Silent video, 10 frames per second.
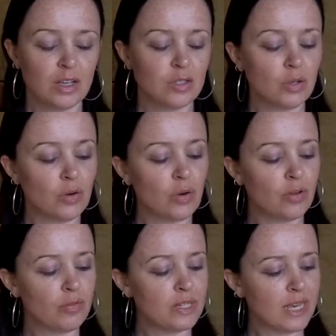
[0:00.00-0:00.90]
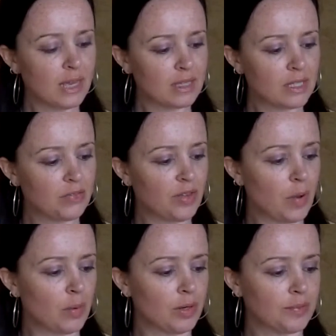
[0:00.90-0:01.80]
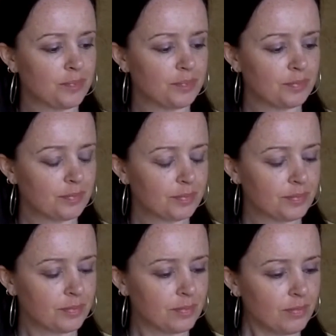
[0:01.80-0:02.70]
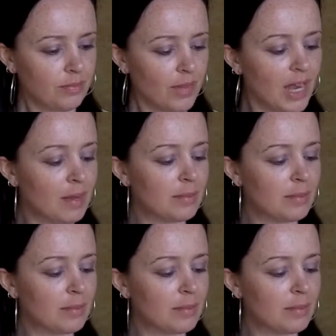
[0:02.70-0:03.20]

So if we take this flower, and